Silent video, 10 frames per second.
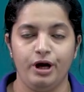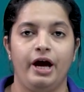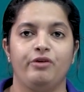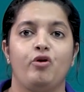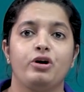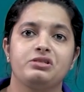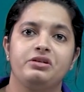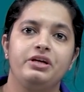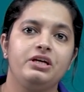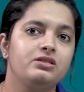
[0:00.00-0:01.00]
And what is
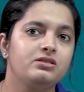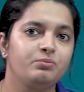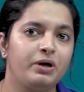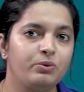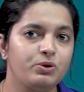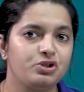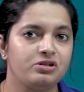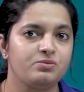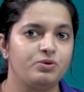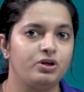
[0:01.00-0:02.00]
the reason by which it
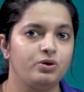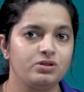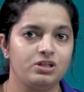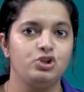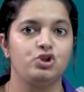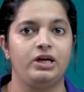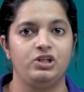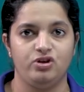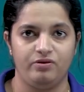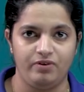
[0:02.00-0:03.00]
is produced?
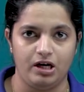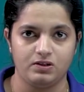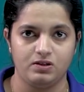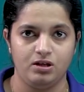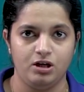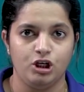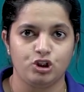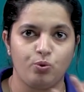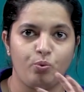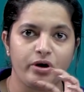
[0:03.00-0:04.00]
Change in flux.
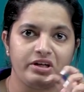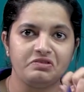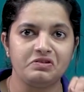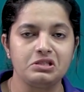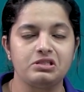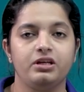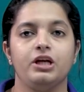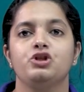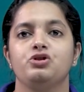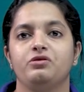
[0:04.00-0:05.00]
So whatever is the
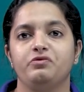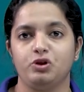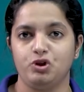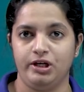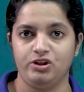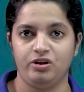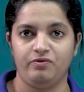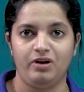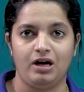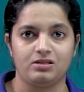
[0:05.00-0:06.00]
nature of your change in
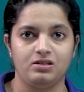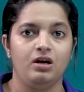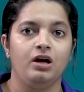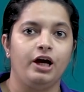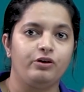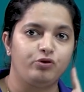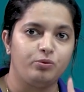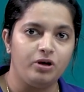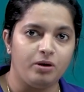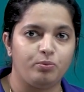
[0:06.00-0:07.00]
flux, it
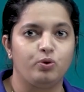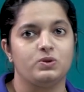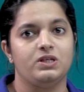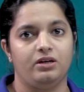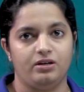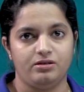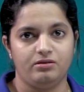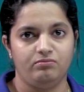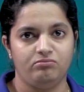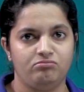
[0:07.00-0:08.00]
would be opposing it.
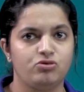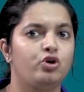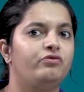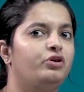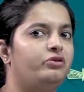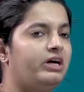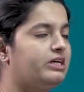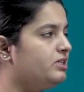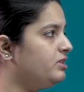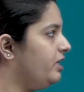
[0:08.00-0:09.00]
So if you are
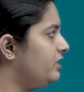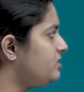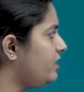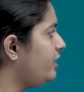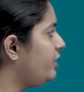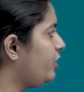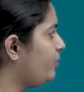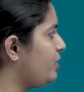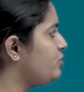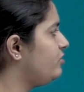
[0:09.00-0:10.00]
writing the entire
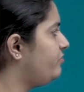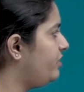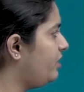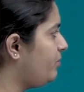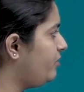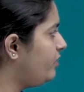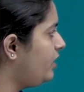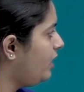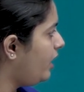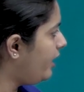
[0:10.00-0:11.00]
equation of EMF,
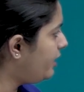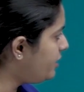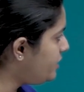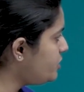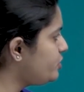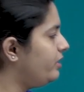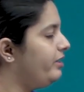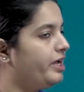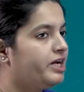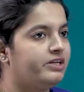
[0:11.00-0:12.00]
an additional
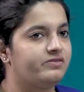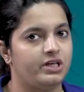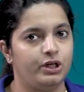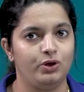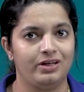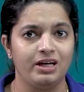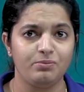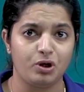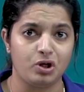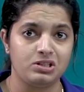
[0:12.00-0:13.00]
negative sign you will
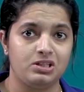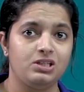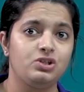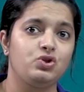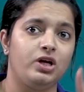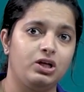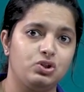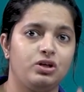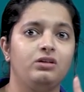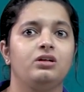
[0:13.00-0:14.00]
get because it is
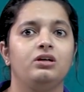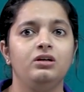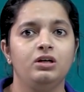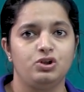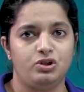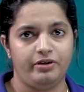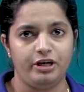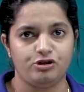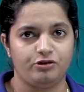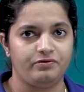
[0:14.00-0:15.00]
changing the
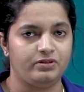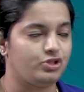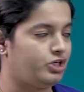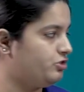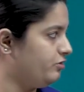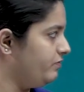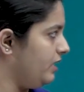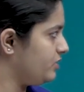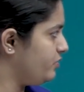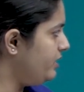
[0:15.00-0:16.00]
rate of change of
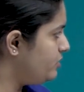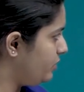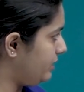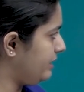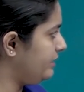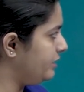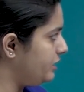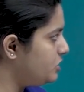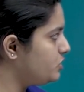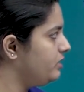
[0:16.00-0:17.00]
flux, right? So you will get an
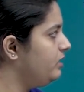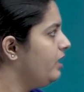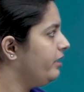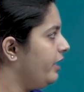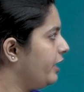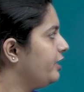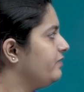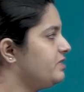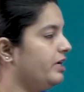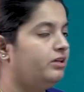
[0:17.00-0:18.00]
additional
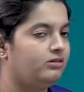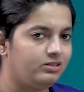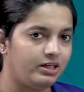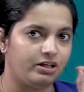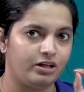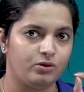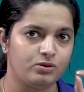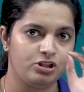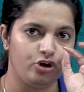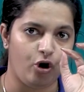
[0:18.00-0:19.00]
negative sign here that
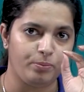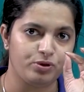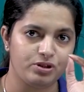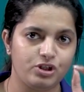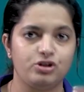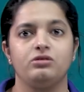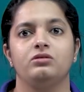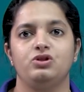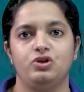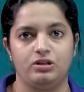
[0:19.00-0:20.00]
denotes the opposition to
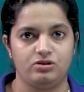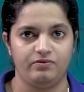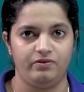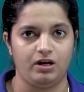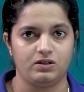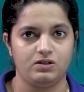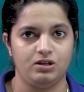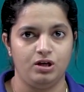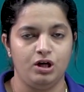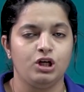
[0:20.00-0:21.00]
the change in flux.
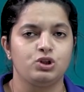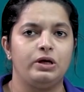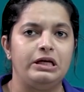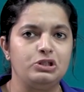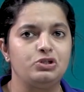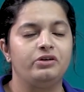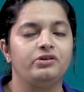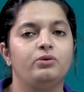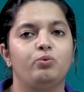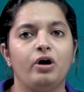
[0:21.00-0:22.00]
So in
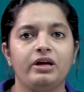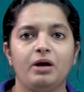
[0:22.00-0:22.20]
general, what